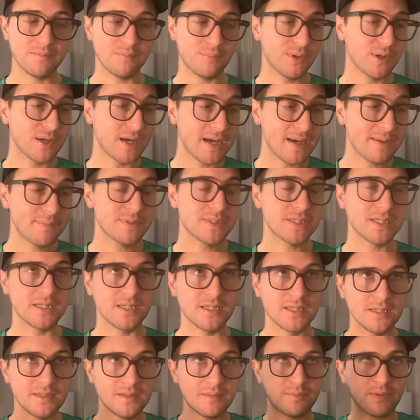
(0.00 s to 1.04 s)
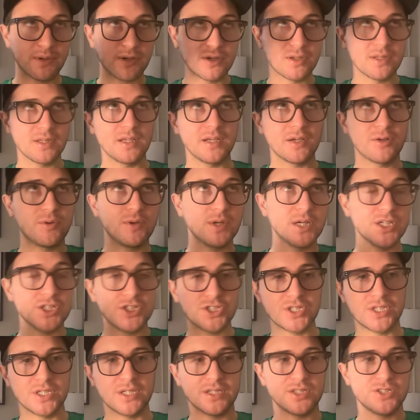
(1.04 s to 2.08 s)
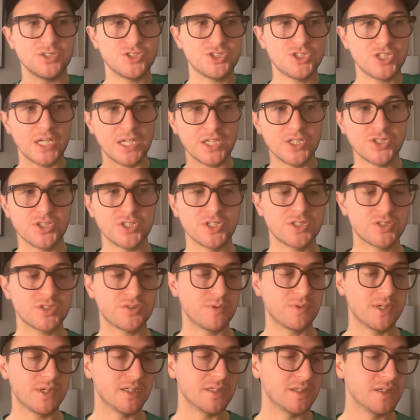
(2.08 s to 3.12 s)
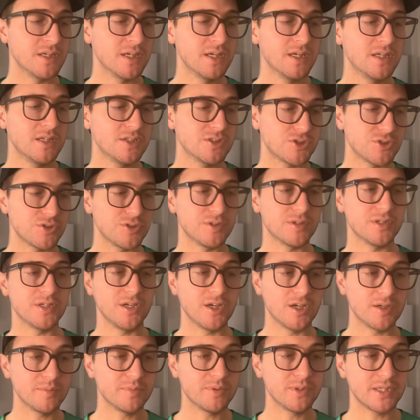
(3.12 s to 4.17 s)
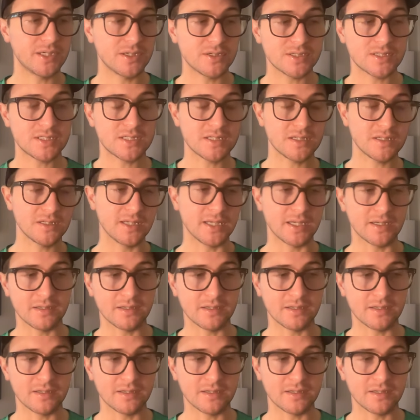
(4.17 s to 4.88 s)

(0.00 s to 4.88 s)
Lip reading: Perhaps it part of the equation changes when certain young players like